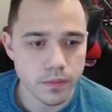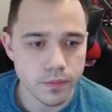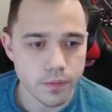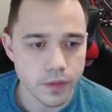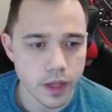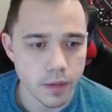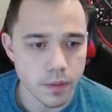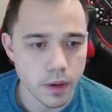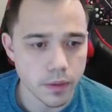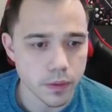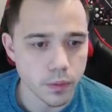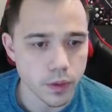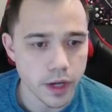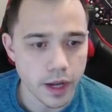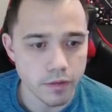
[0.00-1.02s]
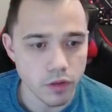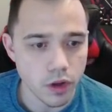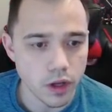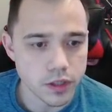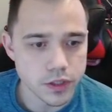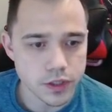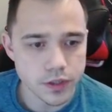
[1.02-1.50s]
I probably would have
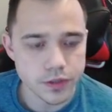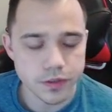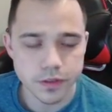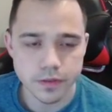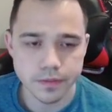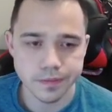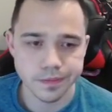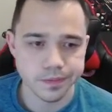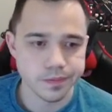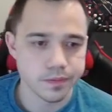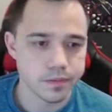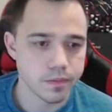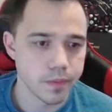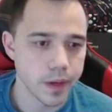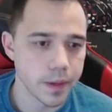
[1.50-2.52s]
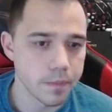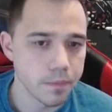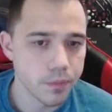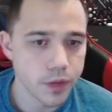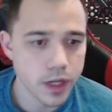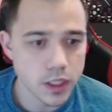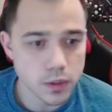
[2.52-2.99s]
lost. But
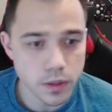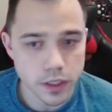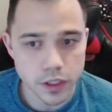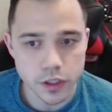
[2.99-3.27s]
it is what it is.